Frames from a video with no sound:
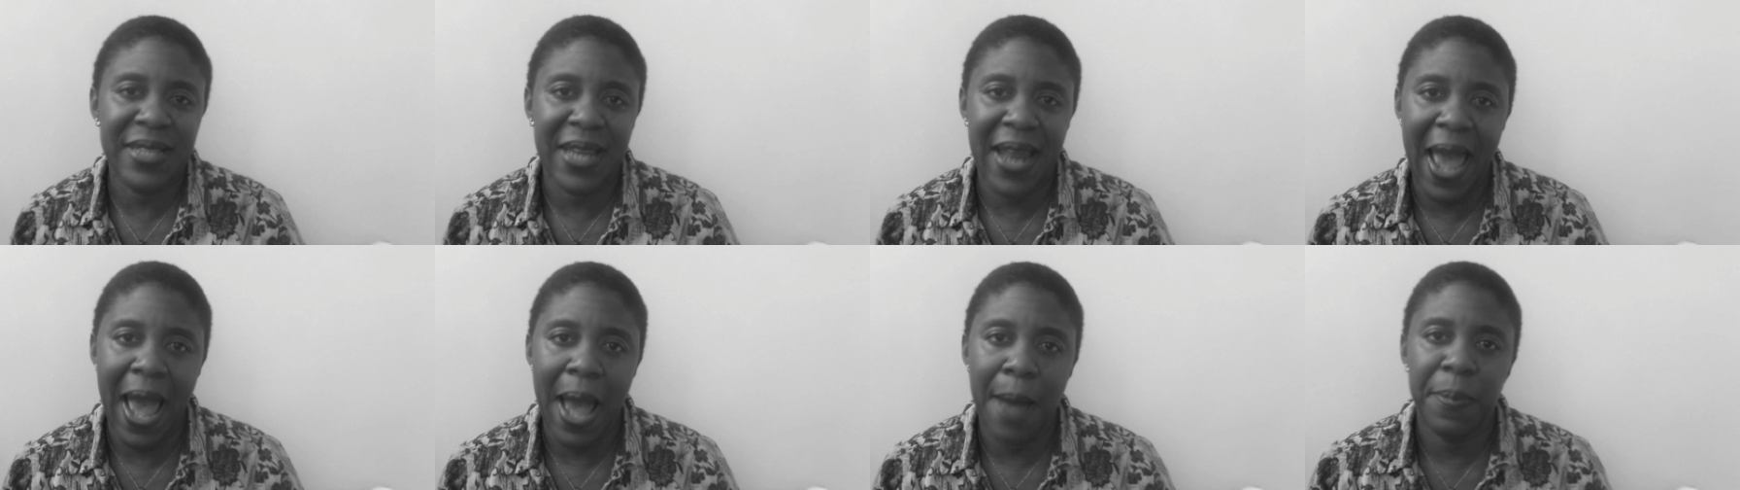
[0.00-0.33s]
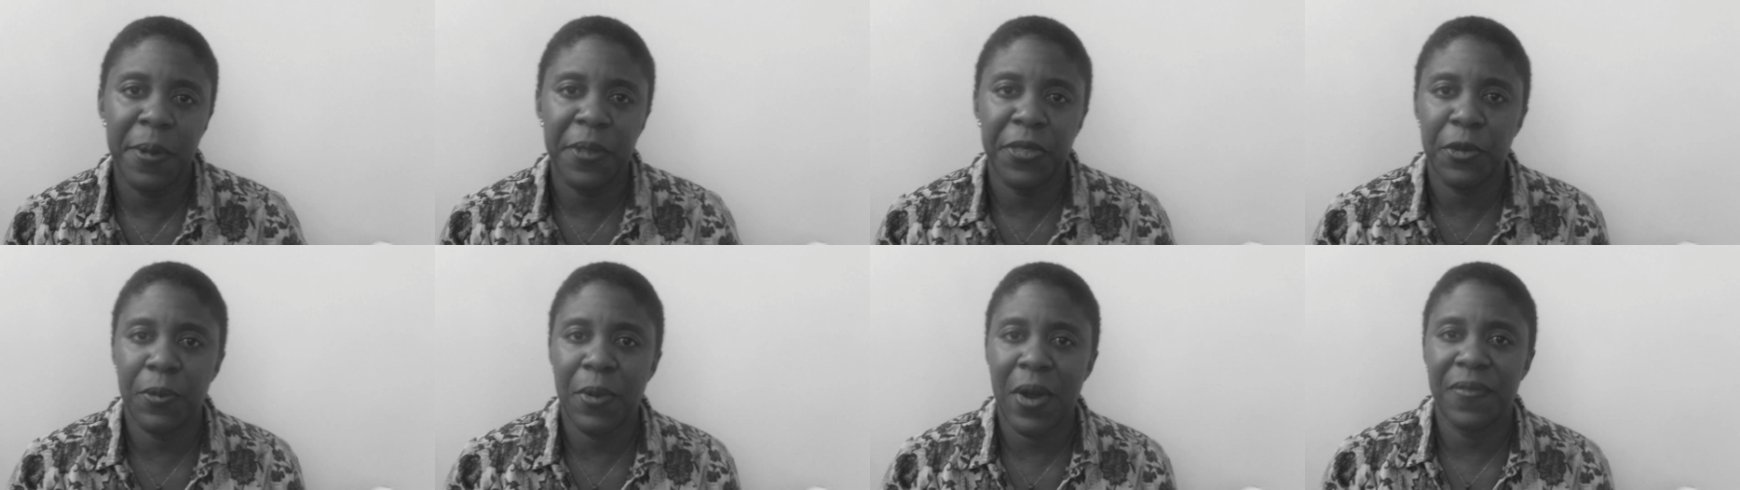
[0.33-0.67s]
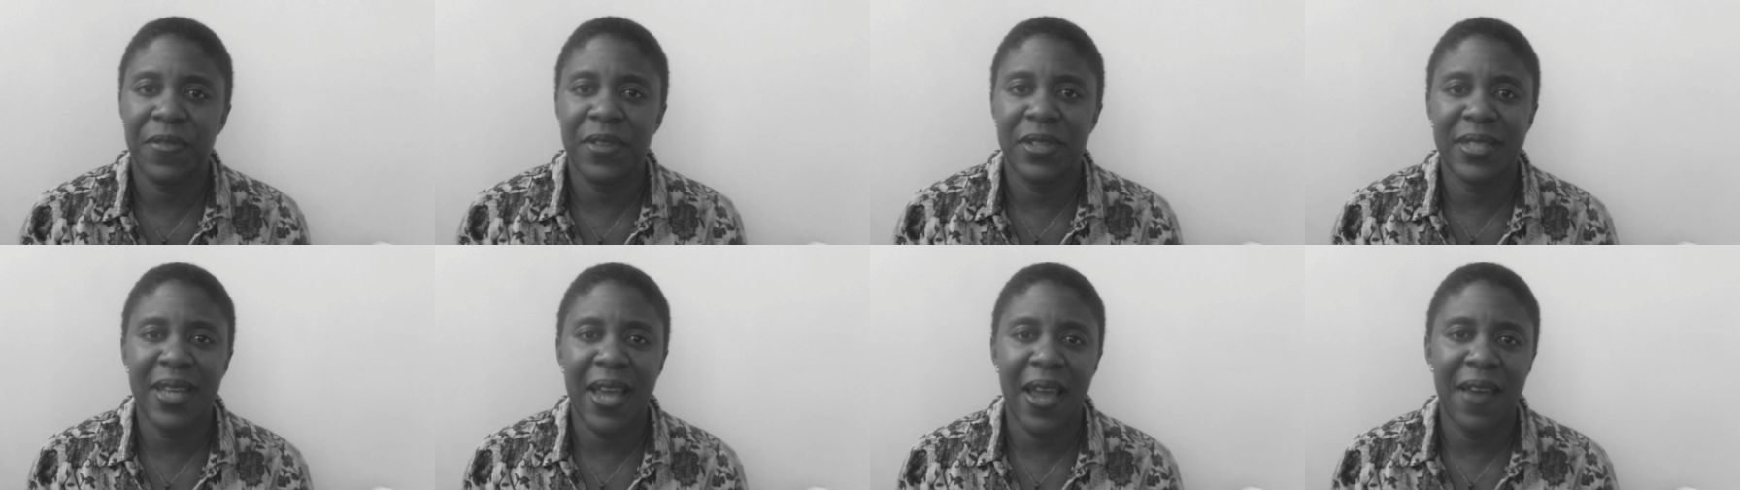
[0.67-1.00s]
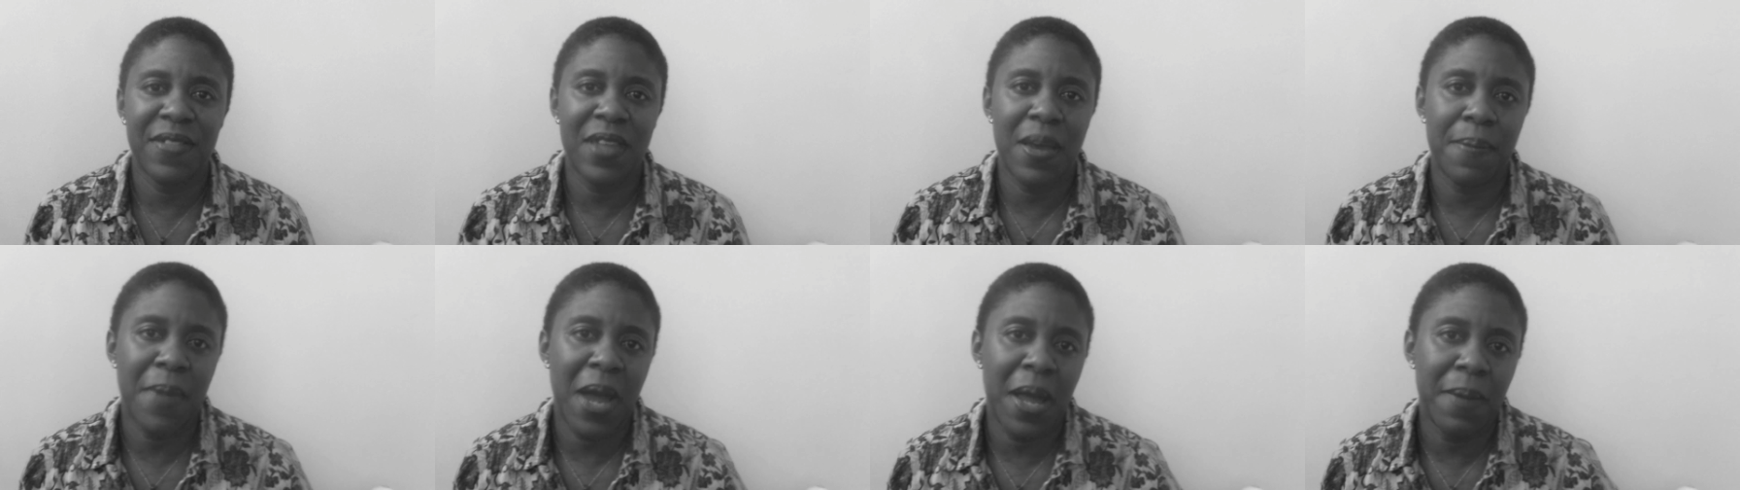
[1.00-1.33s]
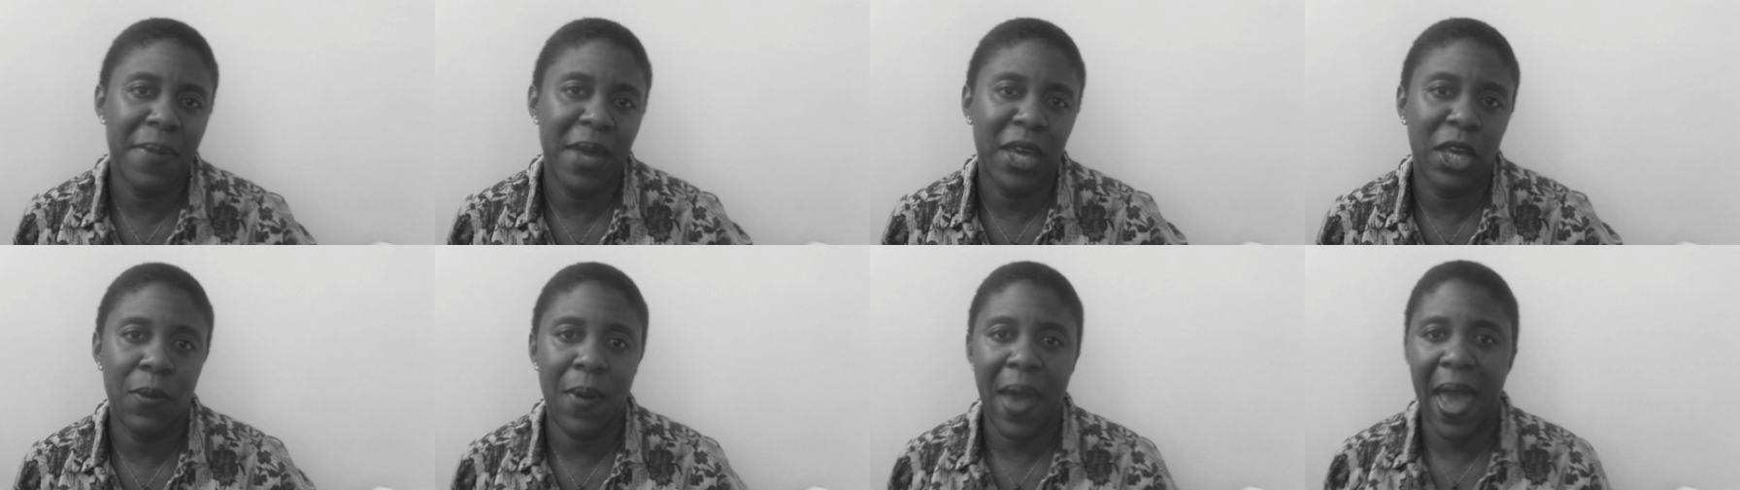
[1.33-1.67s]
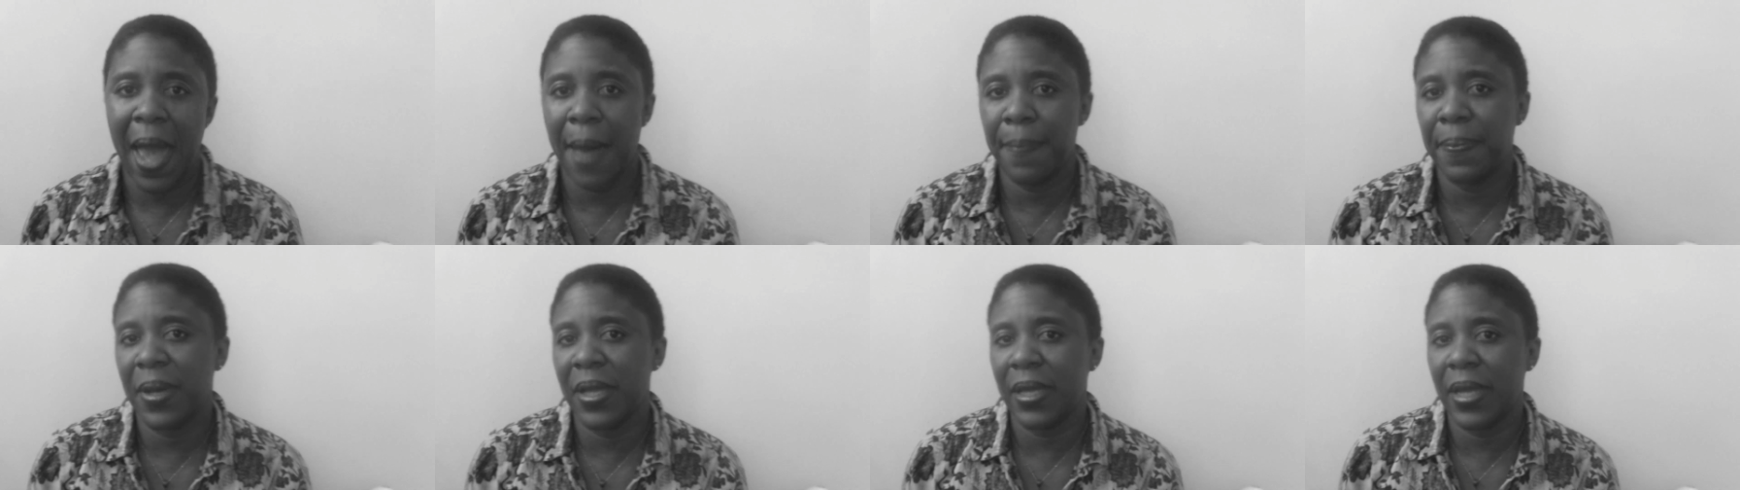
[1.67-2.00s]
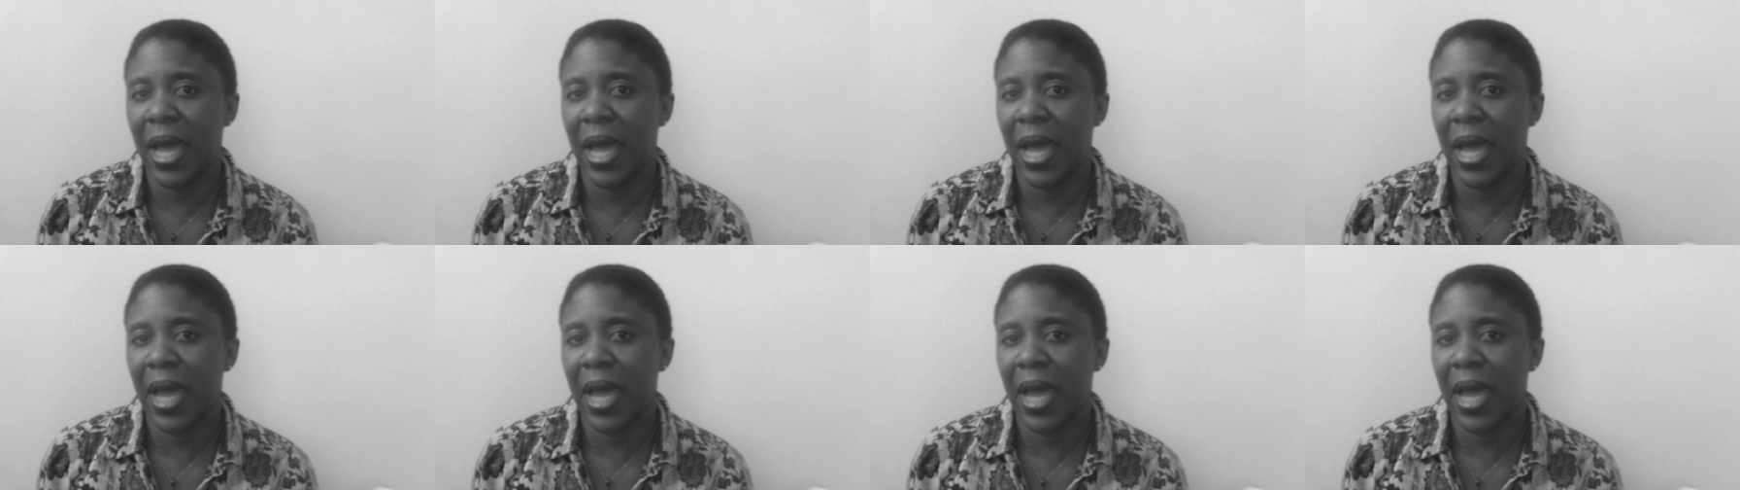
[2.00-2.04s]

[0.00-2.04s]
that happen throughout the day that might make you happy,